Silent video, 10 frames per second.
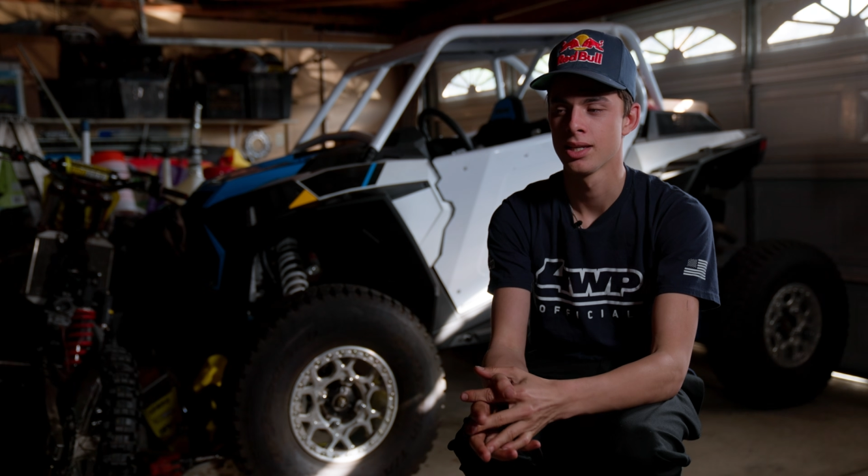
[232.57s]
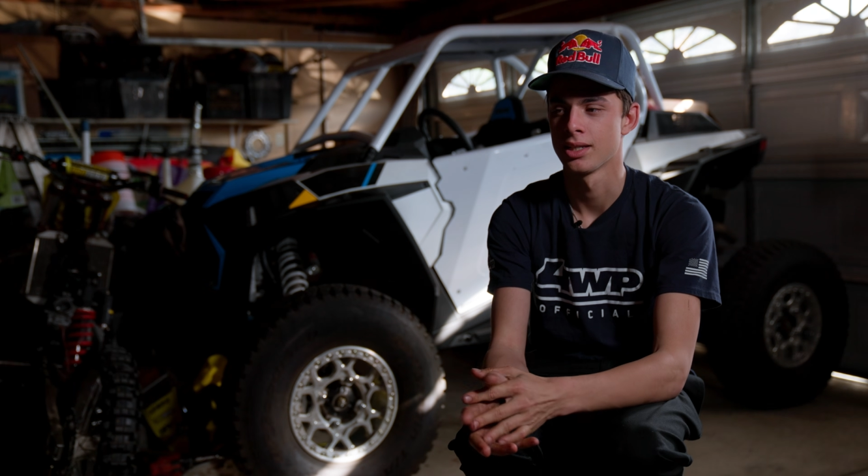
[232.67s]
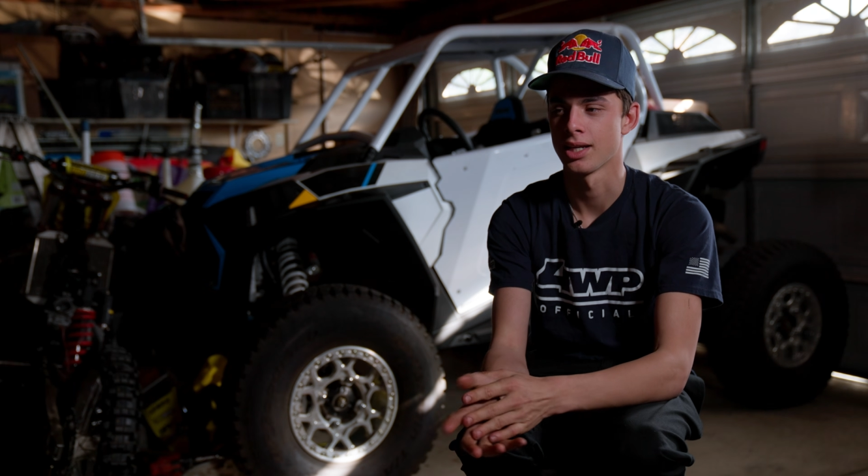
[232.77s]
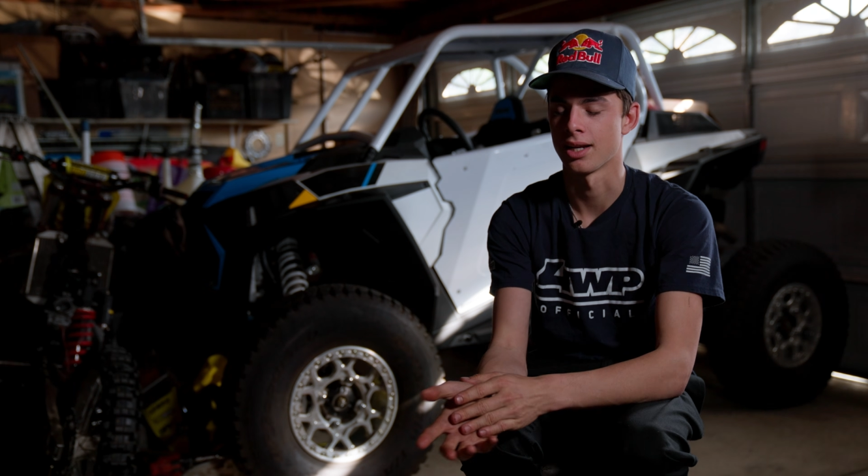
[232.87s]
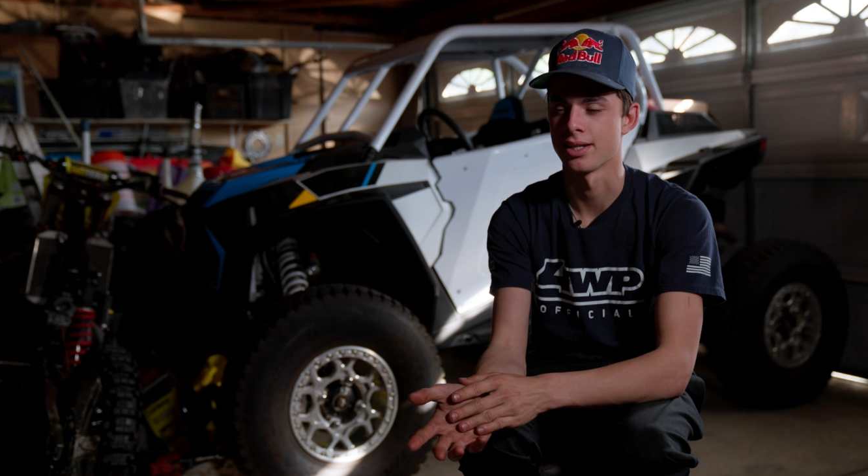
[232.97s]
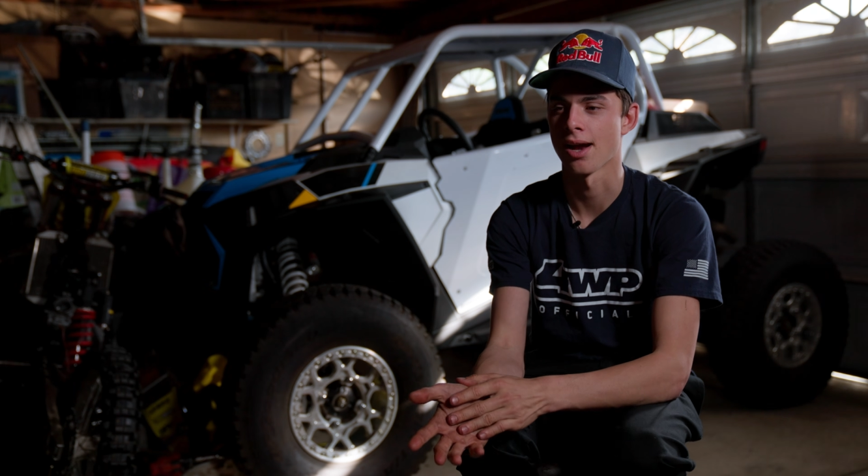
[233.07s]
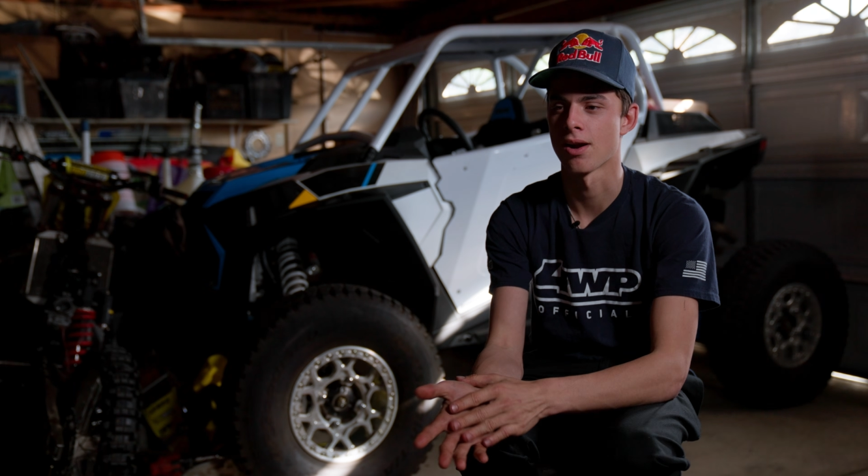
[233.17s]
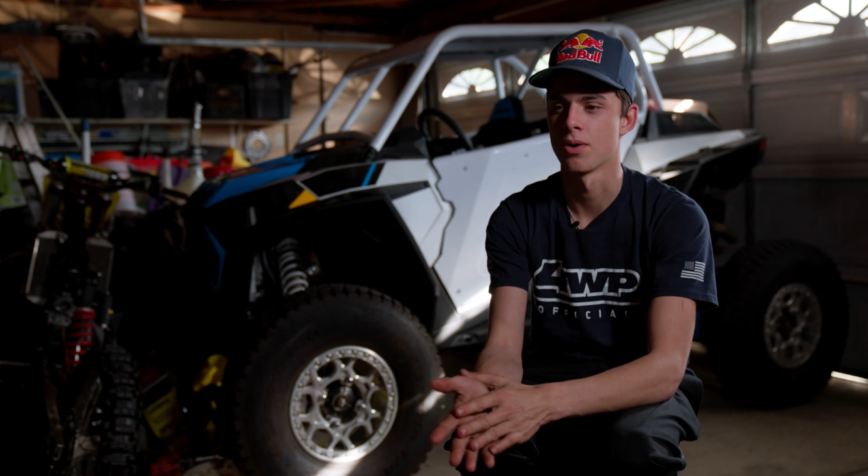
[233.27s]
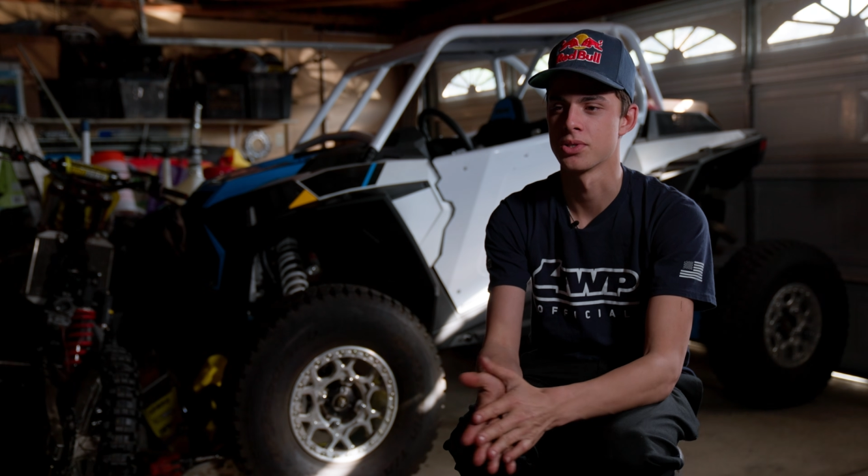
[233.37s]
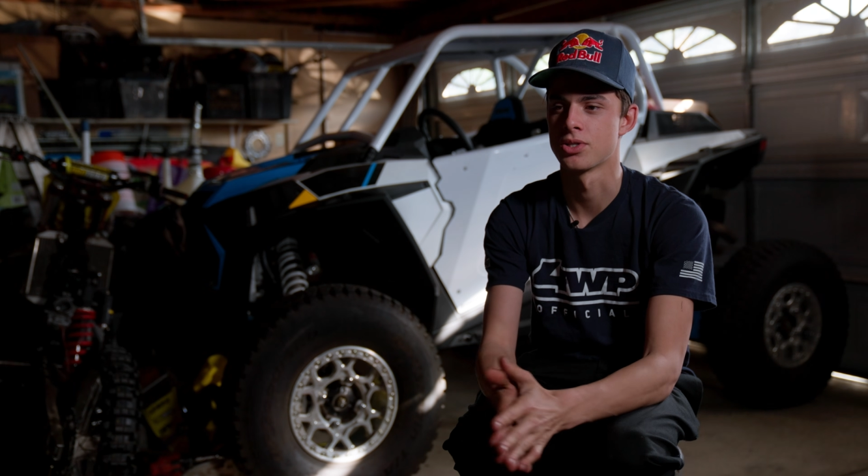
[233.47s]
Yeah,
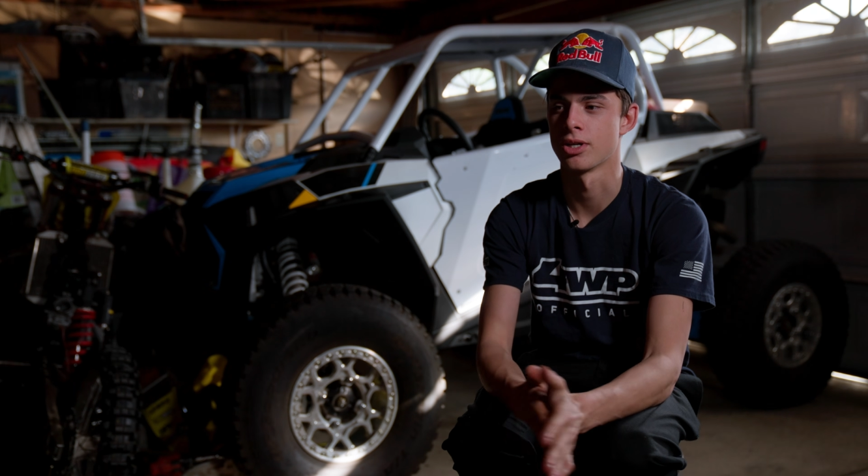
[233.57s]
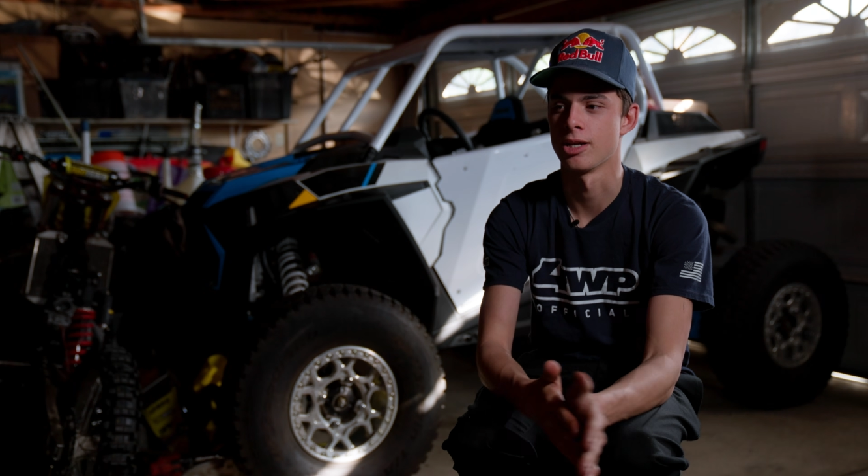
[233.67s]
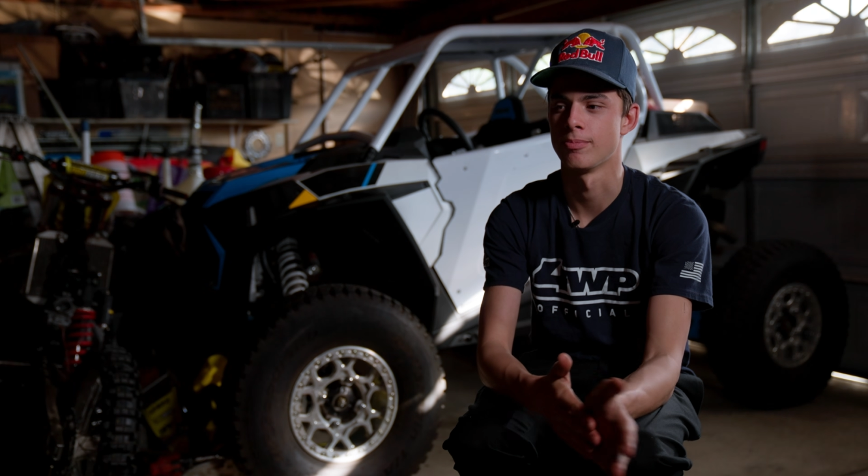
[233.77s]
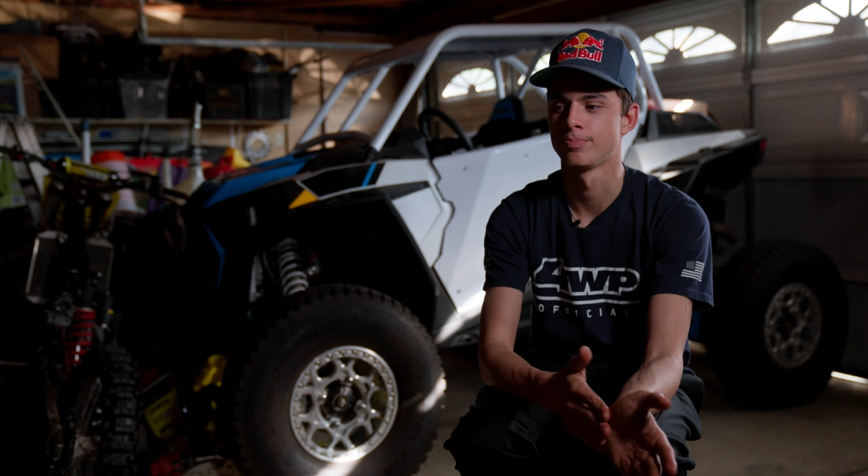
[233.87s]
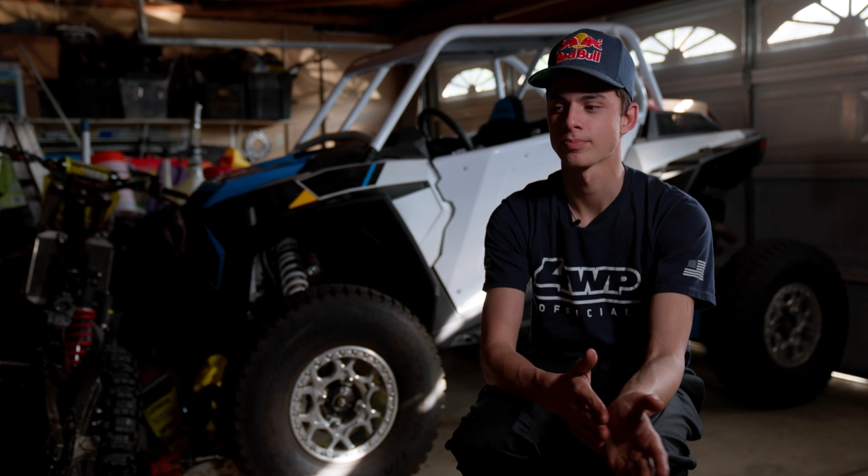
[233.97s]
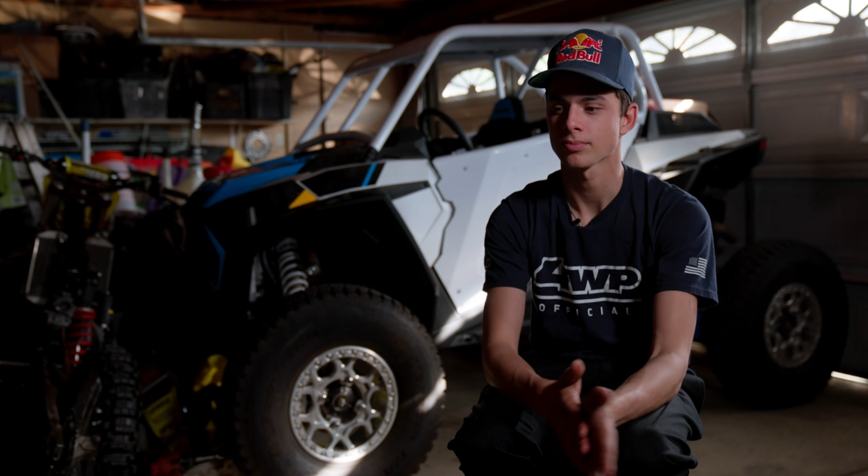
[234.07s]
Dakar was a trip.